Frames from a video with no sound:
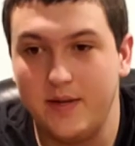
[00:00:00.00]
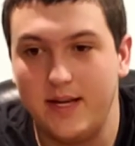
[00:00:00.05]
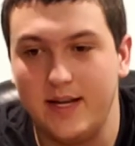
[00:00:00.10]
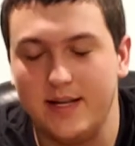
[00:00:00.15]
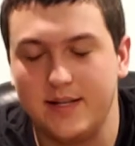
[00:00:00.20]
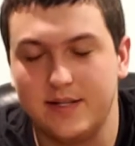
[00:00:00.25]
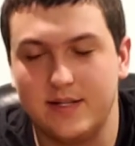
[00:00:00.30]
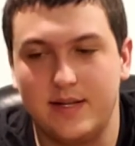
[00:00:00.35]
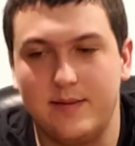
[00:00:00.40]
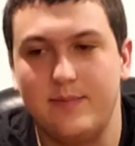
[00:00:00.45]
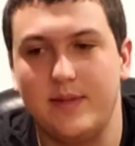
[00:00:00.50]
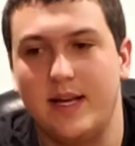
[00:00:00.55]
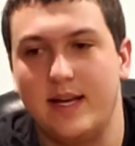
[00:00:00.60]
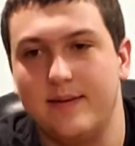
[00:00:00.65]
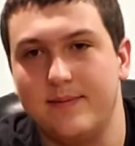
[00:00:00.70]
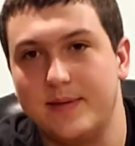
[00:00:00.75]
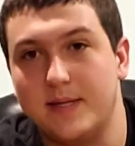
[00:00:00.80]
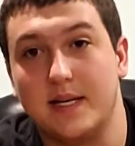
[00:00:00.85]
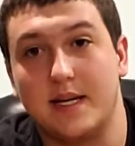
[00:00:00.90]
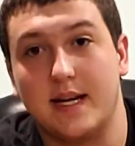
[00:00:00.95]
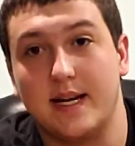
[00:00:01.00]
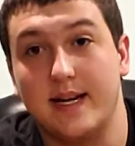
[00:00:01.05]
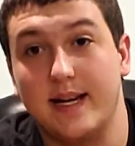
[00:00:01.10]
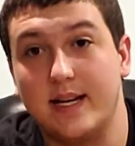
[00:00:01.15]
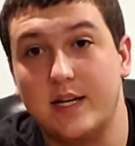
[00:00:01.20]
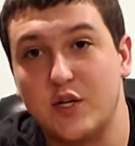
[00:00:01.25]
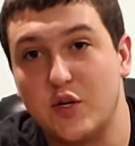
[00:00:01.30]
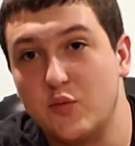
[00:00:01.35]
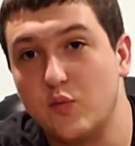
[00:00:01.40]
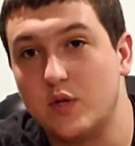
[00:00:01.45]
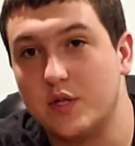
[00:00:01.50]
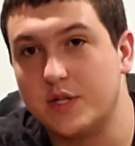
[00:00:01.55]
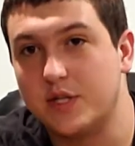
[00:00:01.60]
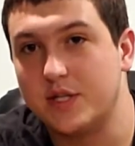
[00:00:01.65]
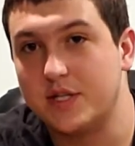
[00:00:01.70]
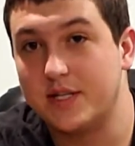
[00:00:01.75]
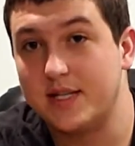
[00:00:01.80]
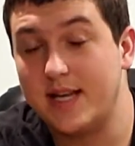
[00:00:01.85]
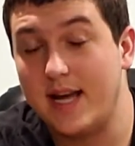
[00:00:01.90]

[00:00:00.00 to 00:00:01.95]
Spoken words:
and sometimes the connection will just